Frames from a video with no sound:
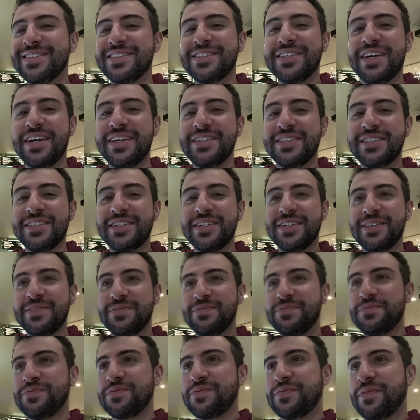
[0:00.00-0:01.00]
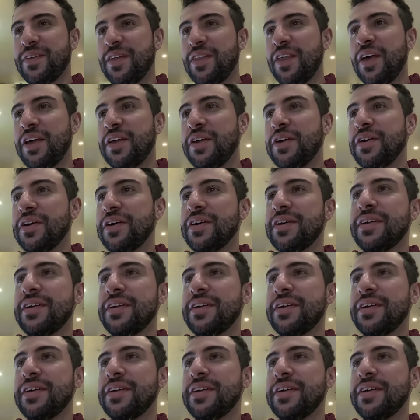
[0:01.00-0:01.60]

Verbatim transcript: Nice. Thank you.